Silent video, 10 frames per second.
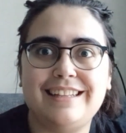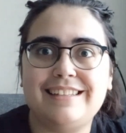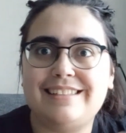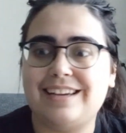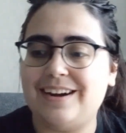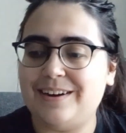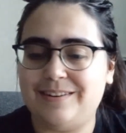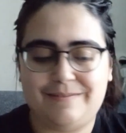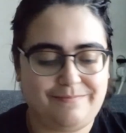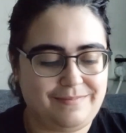
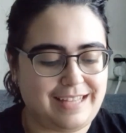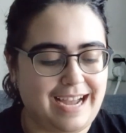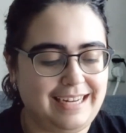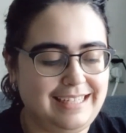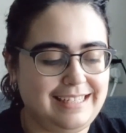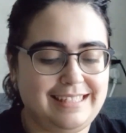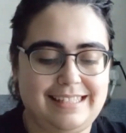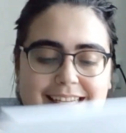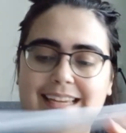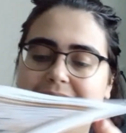So that
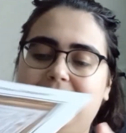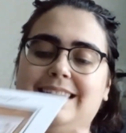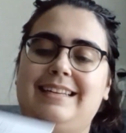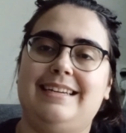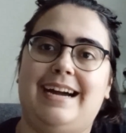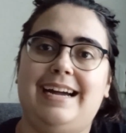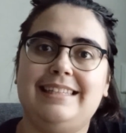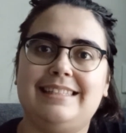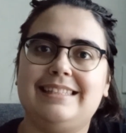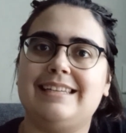is
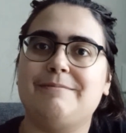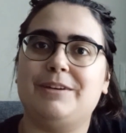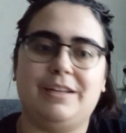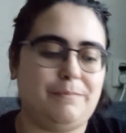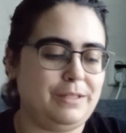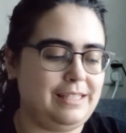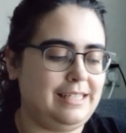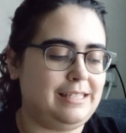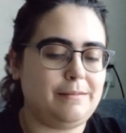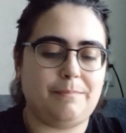that. I'm gonna put
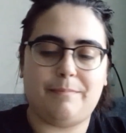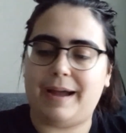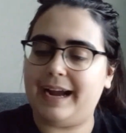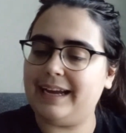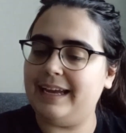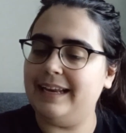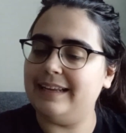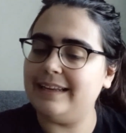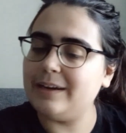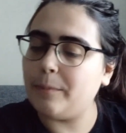these back in
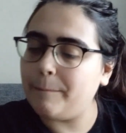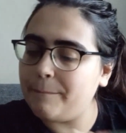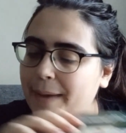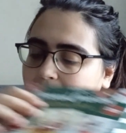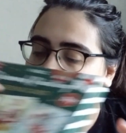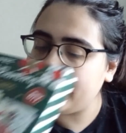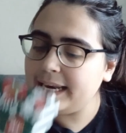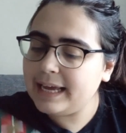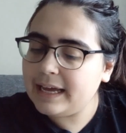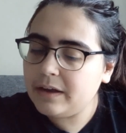the little bag
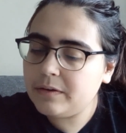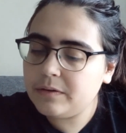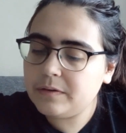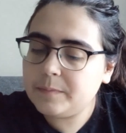now.